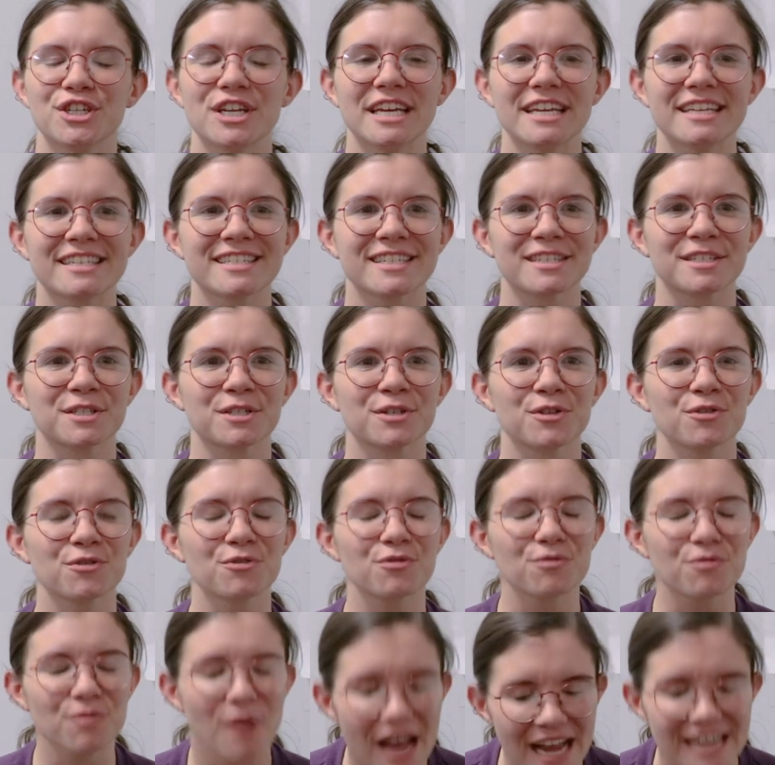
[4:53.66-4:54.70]
Jesus
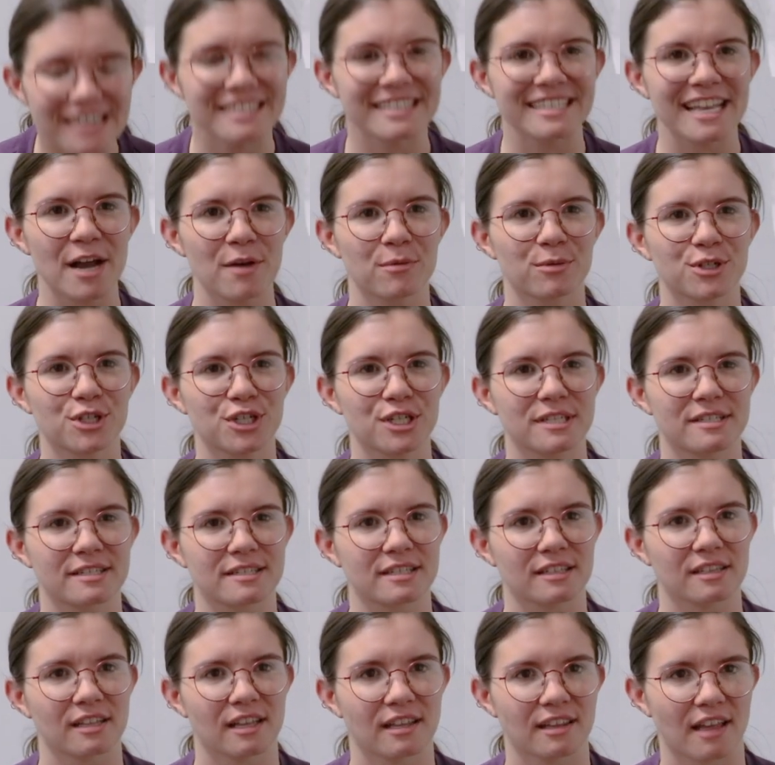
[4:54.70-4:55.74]
Christ. Christ, how is
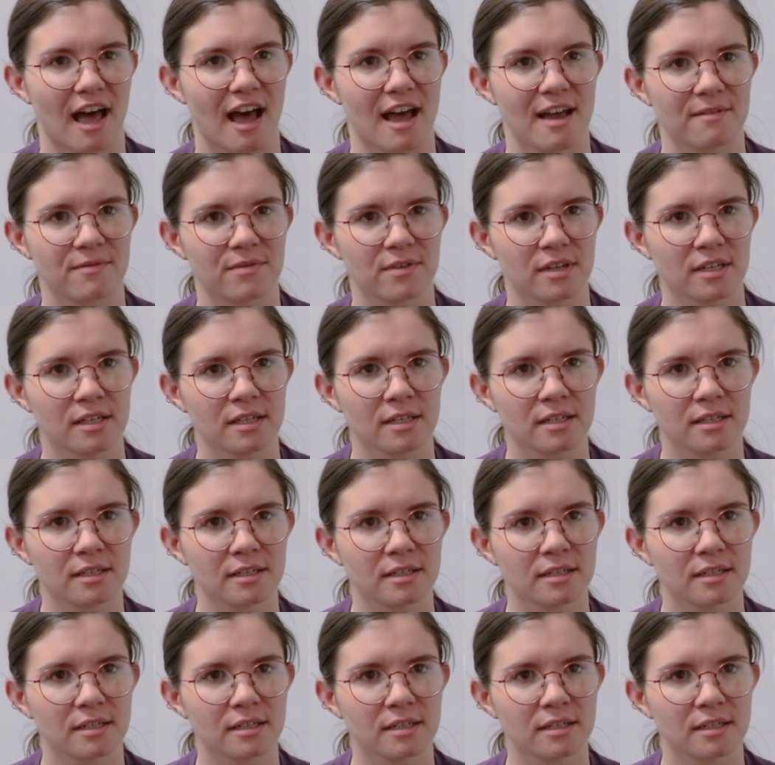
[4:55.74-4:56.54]
she still alive?